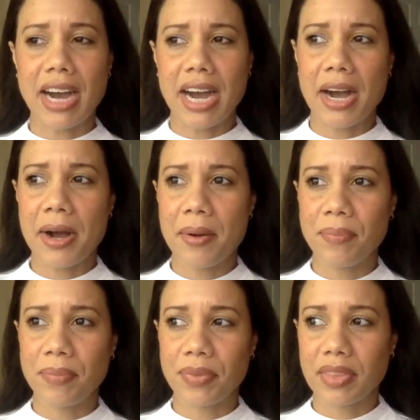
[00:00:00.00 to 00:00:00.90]

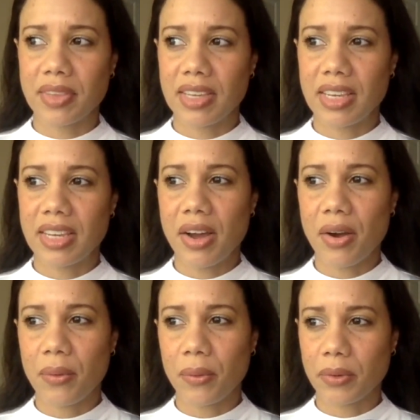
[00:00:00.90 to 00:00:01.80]

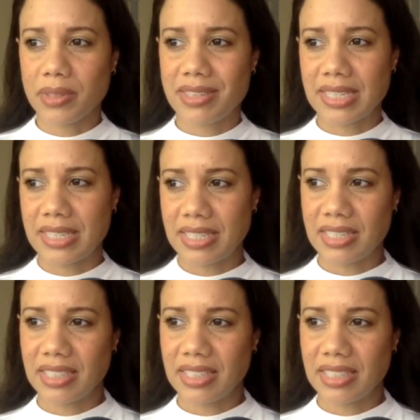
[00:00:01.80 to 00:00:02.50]
Or is it,